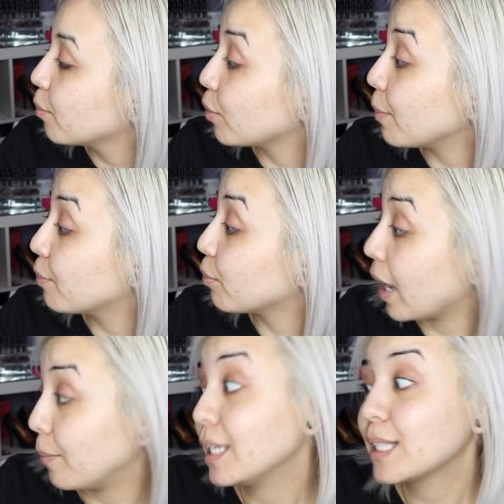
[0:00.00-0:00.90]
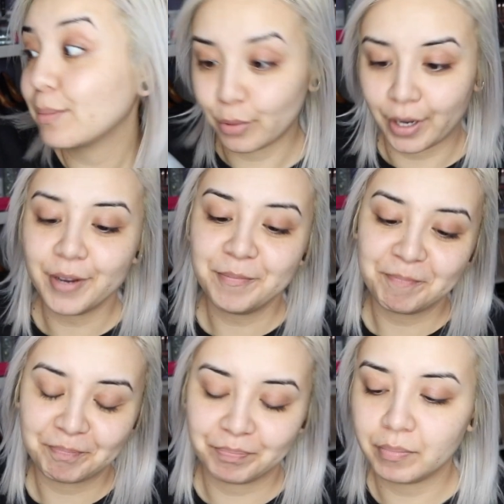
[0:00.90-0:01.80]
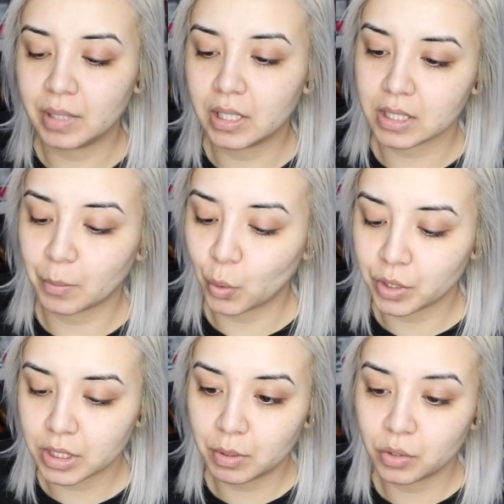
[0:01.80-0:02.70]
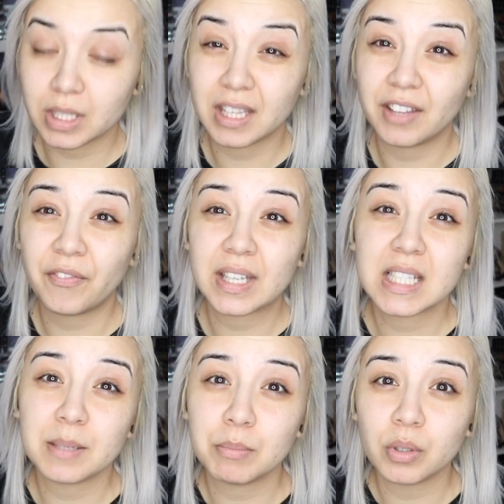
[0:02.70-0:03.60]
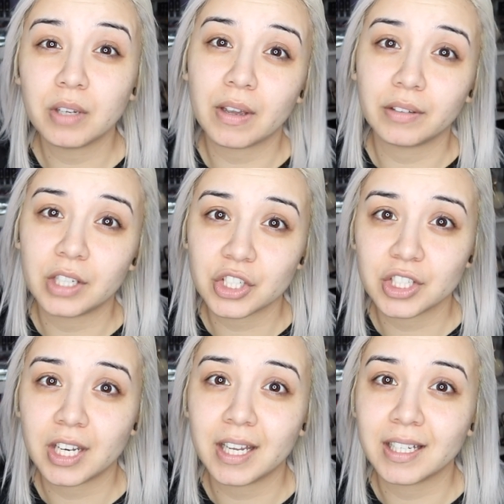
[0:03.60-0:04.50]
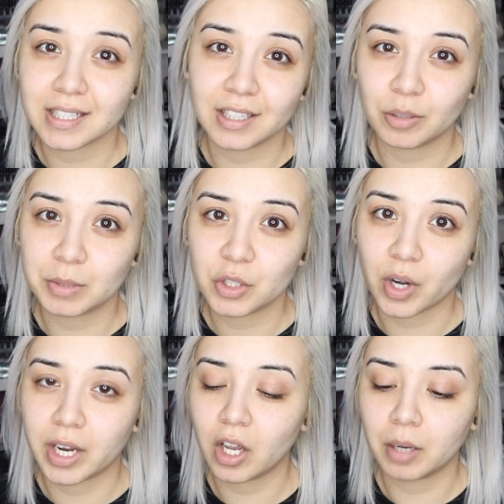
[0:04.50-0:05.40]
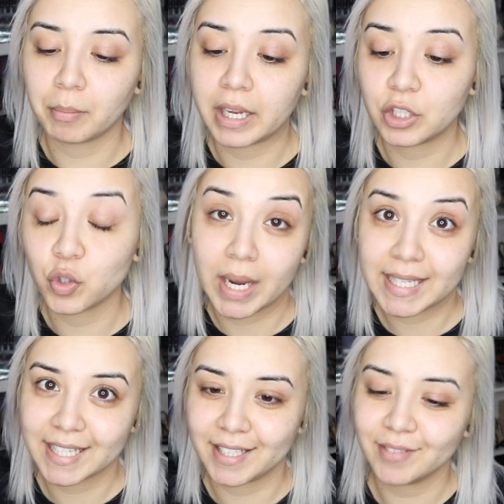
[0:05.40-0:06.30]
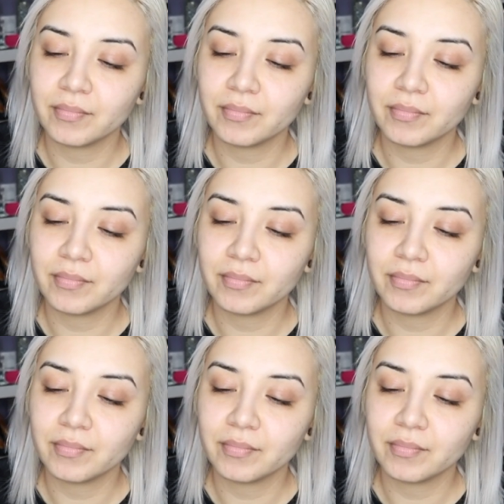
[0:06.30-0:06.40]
Prep Priming Spray because I'm going to be using the Fenty Beauty foundation today and it's a little bit drying on my dry skin.